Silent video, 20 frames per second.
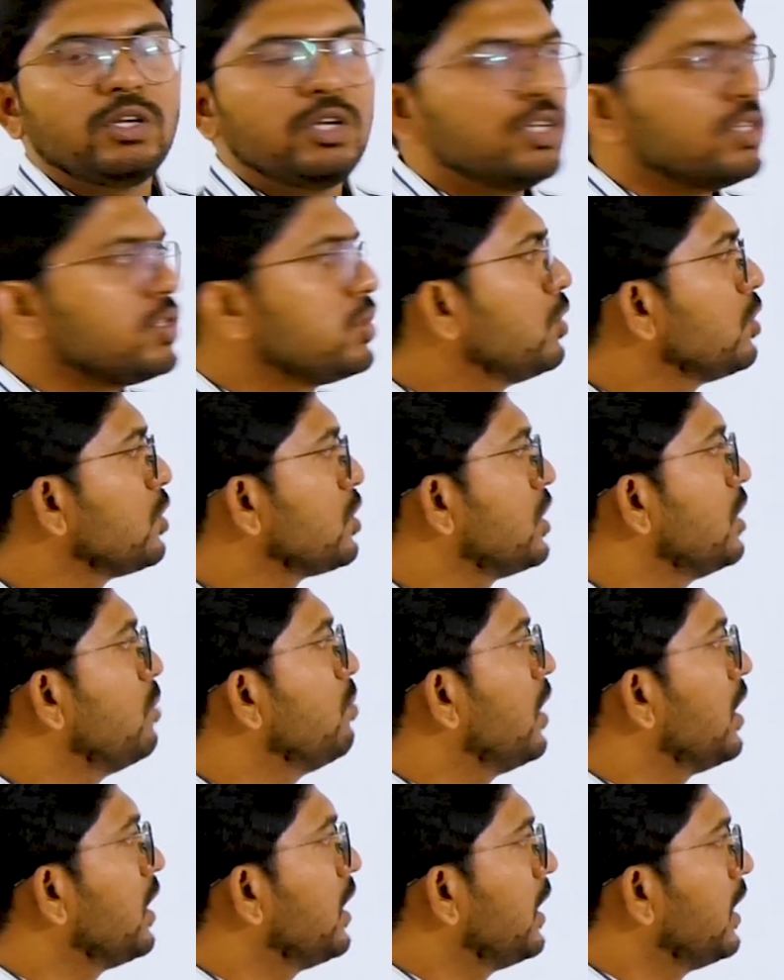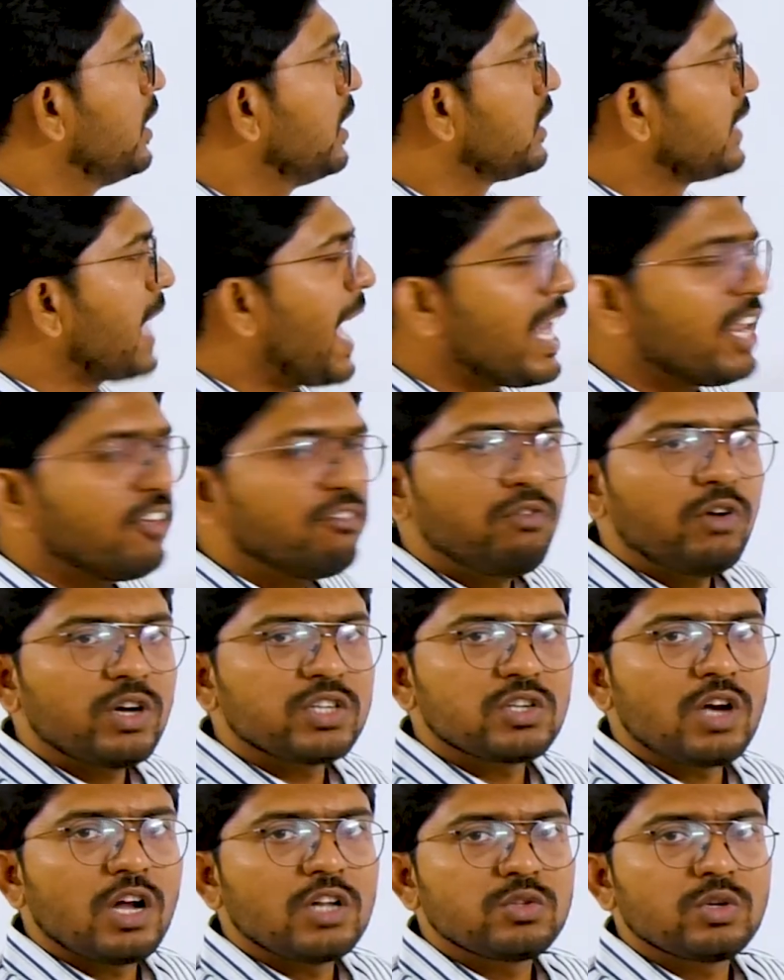So the tariff wars
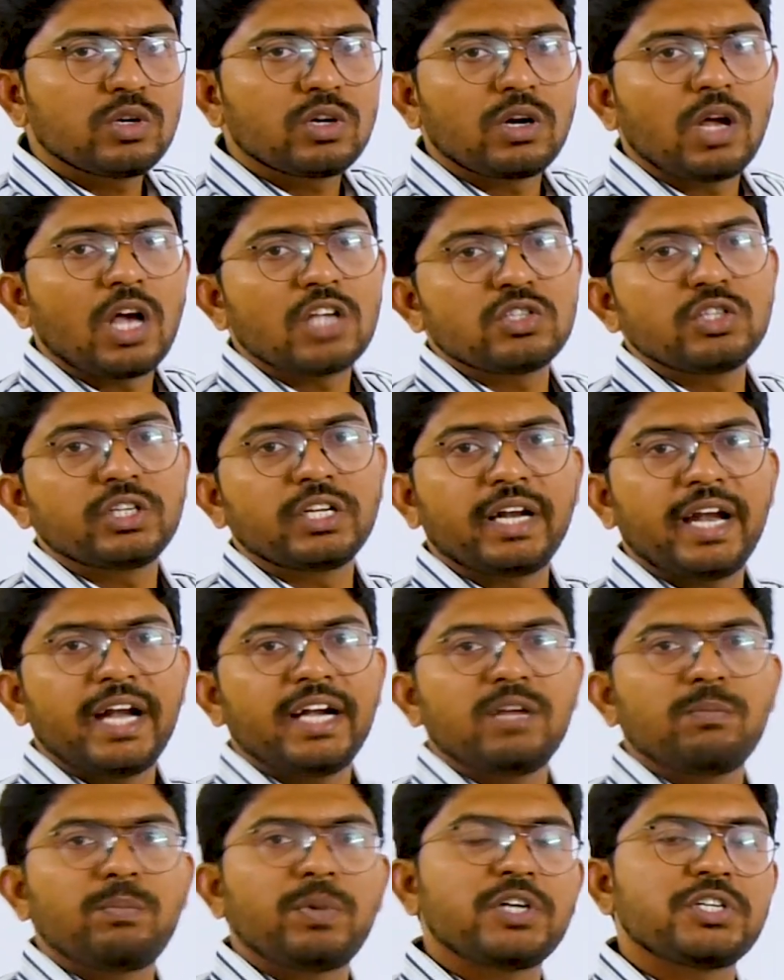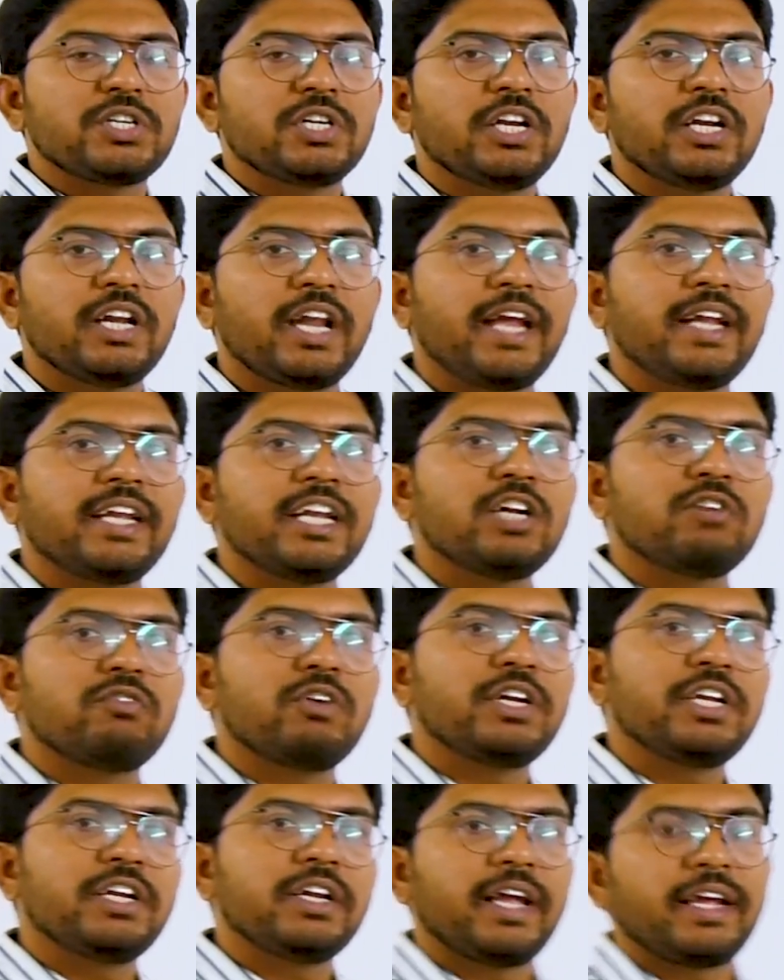also caused Great Depression in
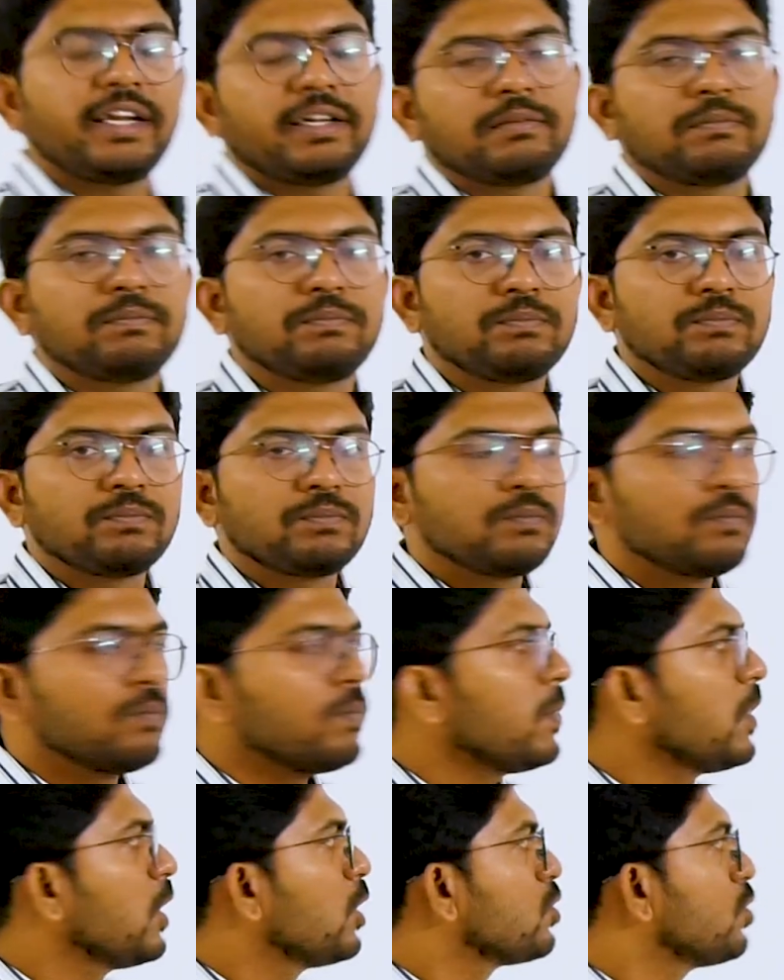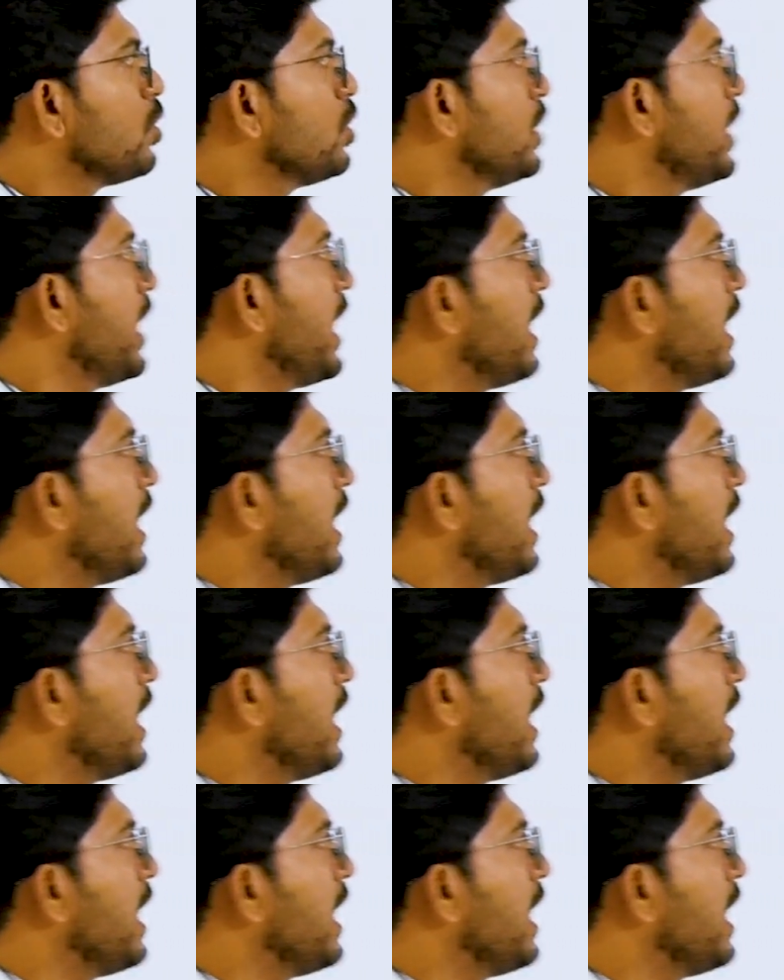1929. So they